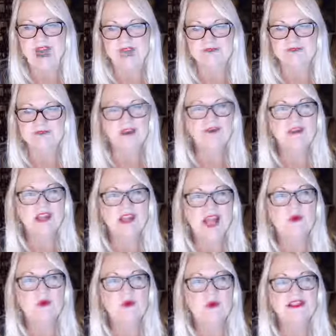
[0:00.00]
felt that
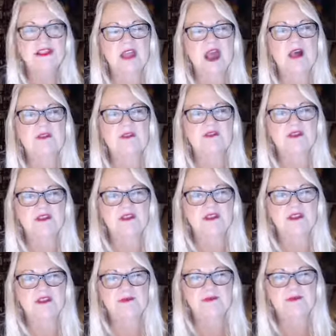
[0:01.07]
I was loved
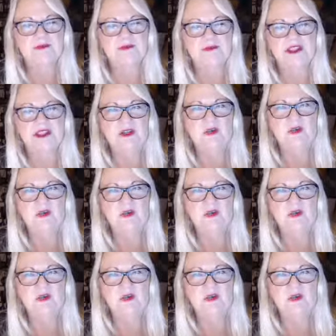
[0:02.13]
in a